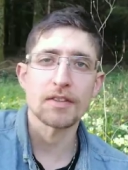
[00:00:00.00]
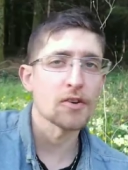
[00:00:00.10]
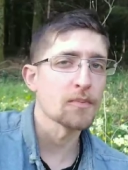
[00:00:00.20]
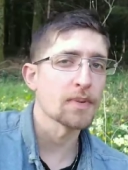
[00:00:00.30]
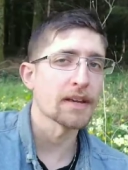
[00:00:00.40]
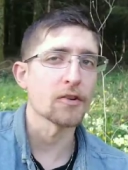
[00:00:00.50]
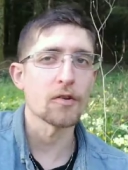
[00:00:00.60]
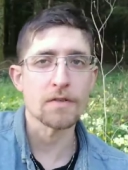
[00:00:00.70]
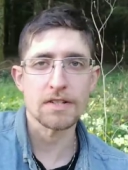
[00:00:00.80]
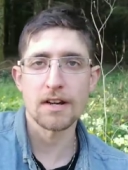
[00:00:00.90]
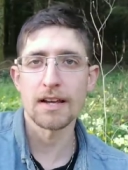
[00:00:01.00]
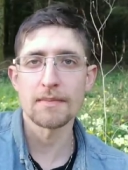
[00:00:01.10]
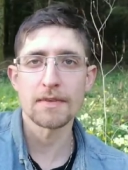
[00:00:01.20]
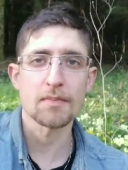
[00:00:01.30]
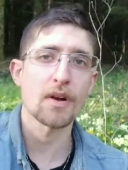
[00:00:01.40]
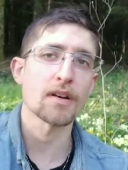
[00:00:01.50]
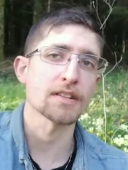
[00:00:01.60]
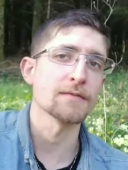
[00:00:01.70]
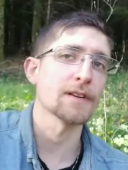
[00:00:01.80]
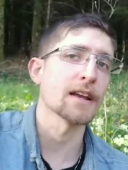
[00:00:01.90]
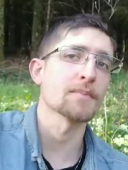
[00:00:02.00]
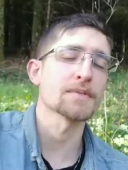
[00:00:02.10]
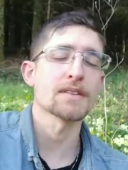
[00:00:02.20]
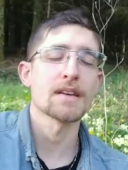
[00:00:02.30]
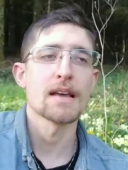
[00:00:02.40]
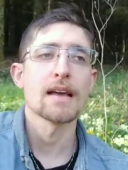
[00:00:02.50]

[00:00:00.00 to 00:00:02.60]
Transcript: the company and over time the product develops